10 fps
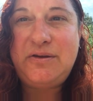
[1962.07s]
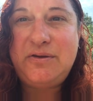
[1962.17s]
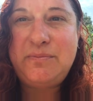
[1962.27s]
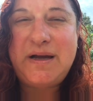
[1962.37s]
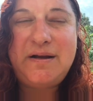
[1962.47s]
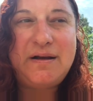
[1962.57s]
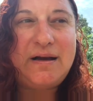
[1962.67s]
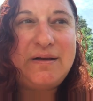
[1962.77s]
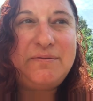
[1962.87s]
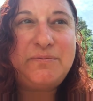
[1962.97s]
you may
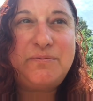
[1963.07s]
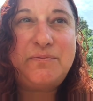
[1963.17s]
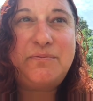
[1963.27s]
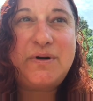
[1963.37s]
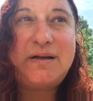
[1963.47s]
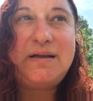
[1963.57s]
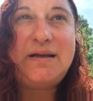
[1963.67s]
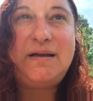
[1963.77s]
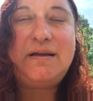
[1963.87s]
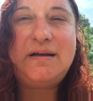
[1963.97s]
not
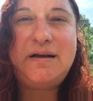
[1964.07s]
really